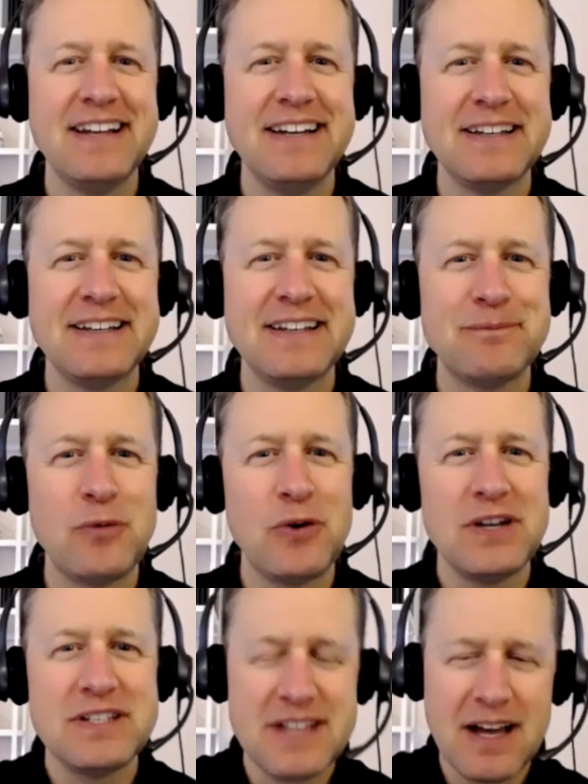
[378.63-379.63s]
given point
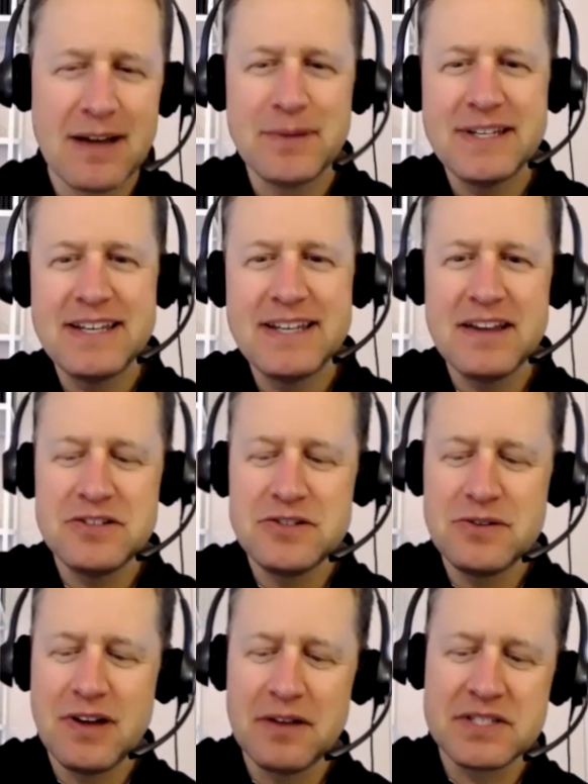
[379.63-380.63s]
in time. But yeah, you do
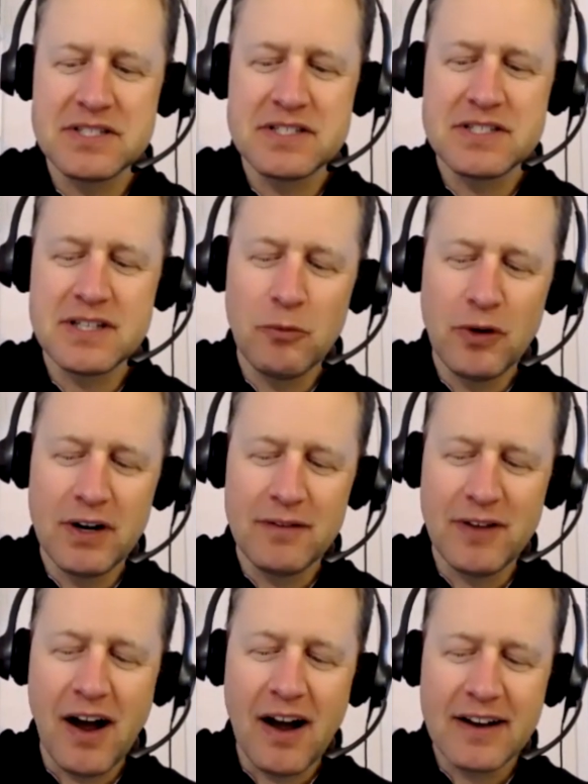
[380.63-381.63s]
have somewhat of a
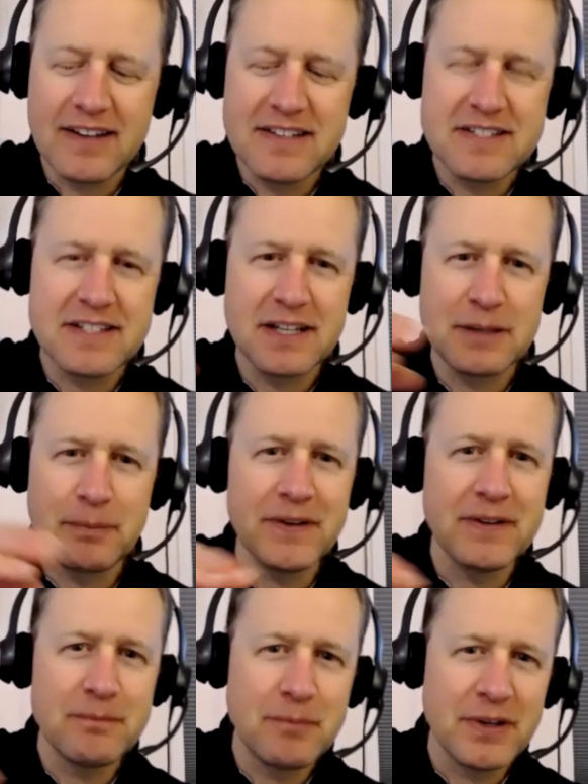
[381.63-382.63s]
hockey stick,
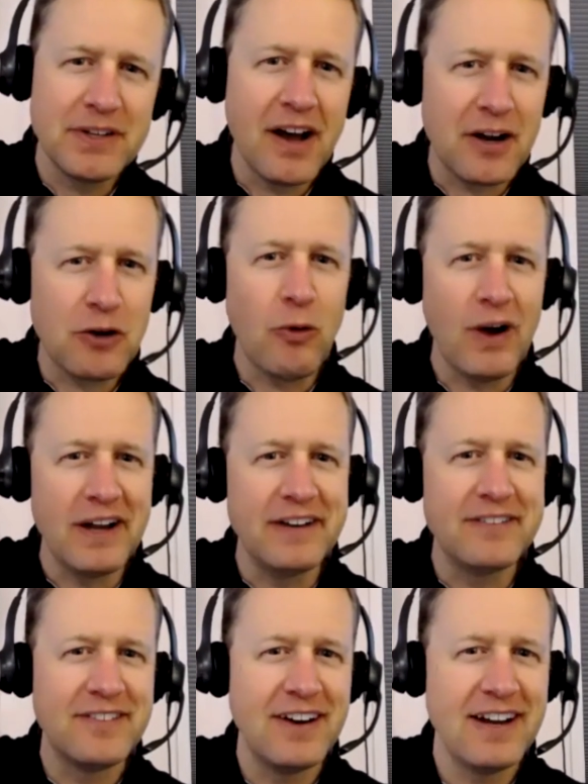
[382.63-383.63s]
but not quite,
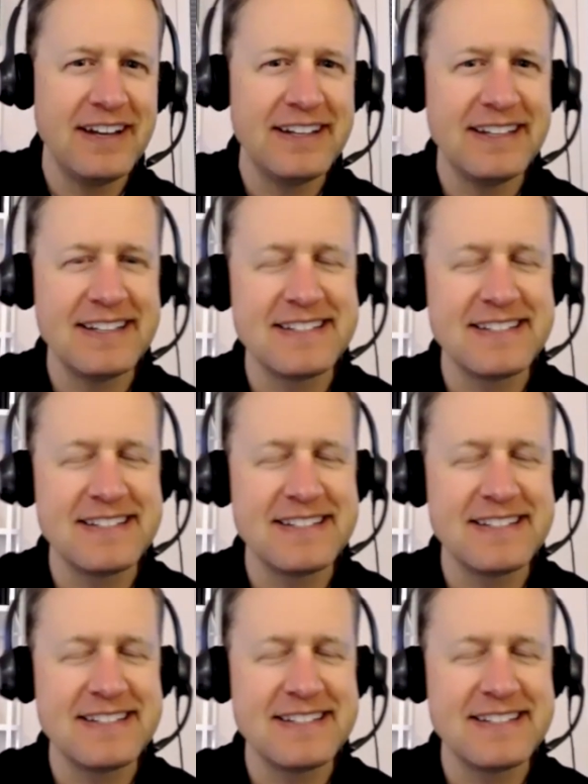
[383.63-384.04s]
right? It's